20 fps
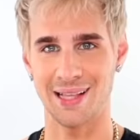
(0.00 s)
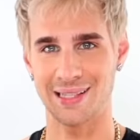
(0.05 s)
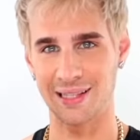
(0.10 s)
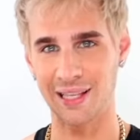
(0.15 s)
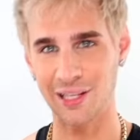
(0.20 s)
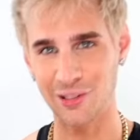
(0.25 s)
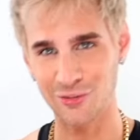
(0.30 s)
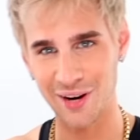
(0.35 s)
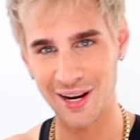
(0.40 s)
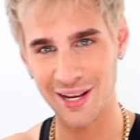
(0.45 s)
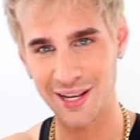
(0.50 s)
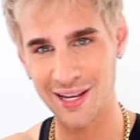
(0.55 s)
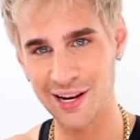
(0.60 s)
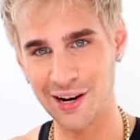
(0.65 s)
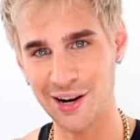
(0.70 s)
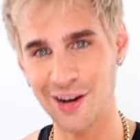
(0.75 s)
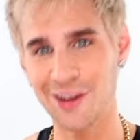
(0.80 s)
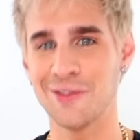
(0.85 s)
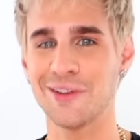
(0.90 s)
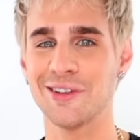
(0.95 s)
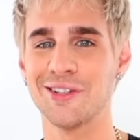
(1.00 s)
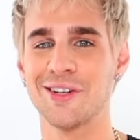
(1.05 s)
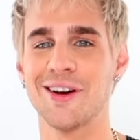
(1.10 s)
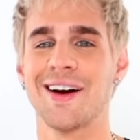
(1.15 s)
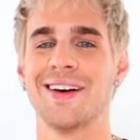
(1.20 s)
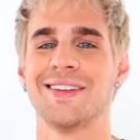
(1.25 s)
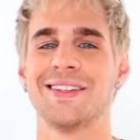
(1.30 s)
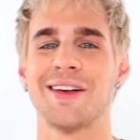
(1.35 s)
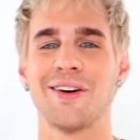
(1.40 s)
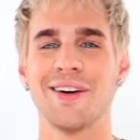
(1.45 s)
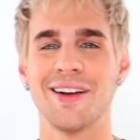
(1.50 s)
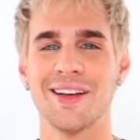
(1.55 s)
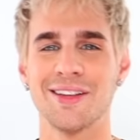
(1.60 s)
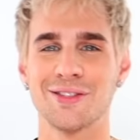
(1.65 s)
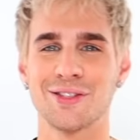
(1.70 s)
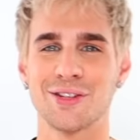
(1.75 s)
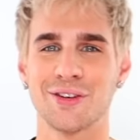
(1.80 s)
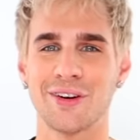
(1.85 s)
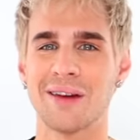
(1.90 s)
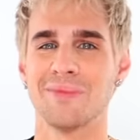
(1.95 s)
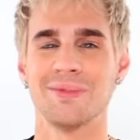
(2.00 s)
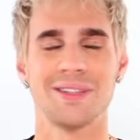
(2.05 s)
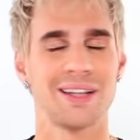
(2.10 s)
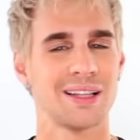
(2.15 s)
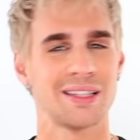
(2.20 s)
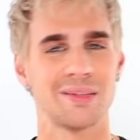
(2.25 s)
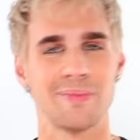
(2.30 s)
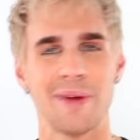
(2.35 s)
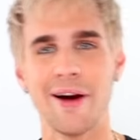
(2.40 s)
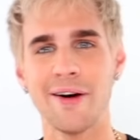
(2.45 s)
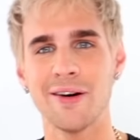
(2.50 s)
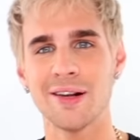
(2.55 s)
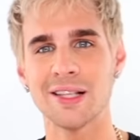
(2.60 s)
It's linked right here. You can check us out on Instagram to get some hair